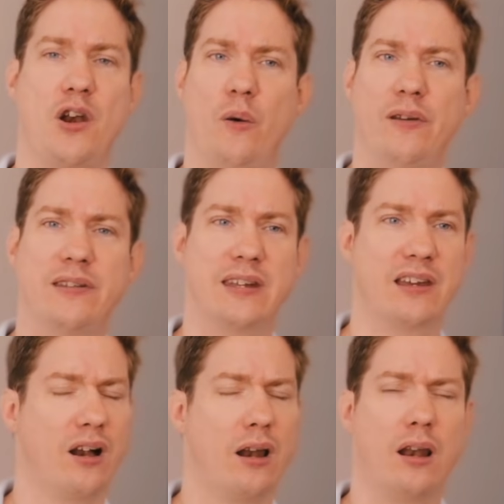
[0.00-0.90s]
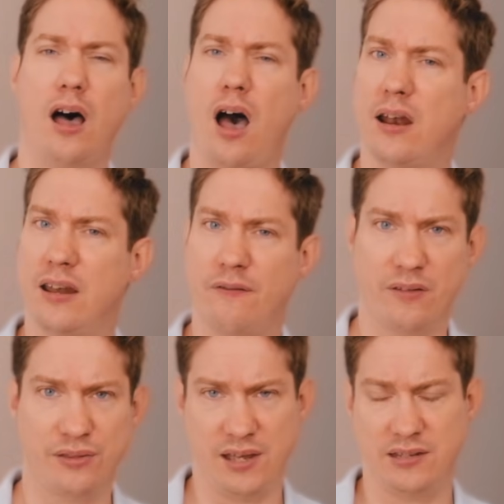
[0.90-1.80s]
noticing a lot of
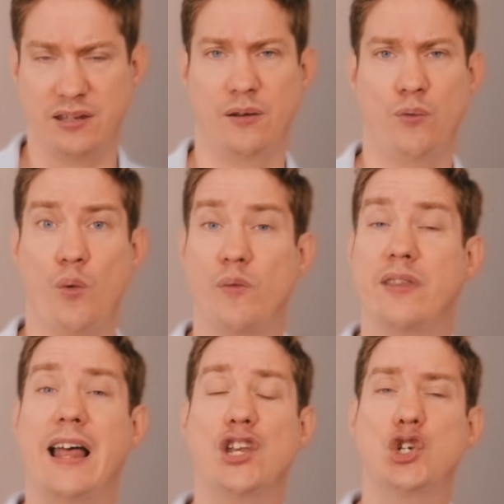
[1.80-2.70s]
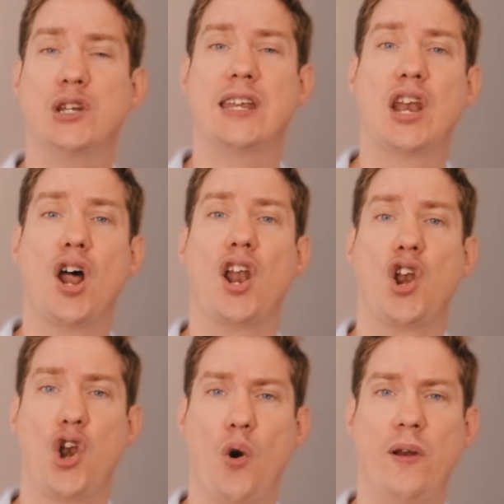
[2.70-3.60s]
different things in the room that you did not
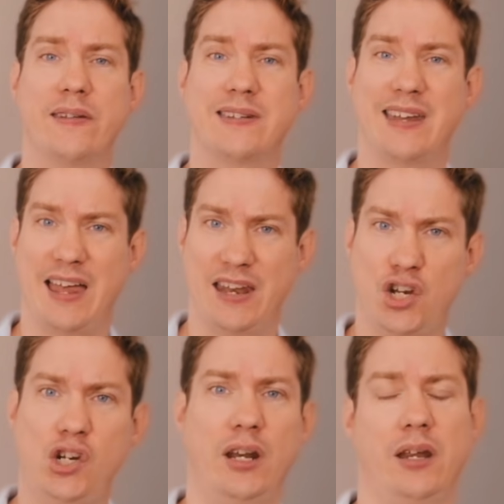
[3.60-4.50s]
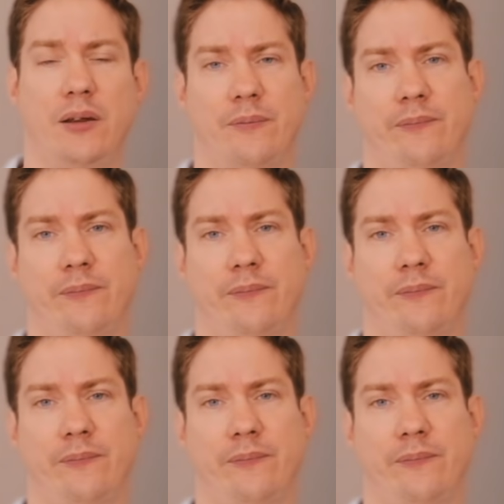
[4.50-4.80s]
notice initially.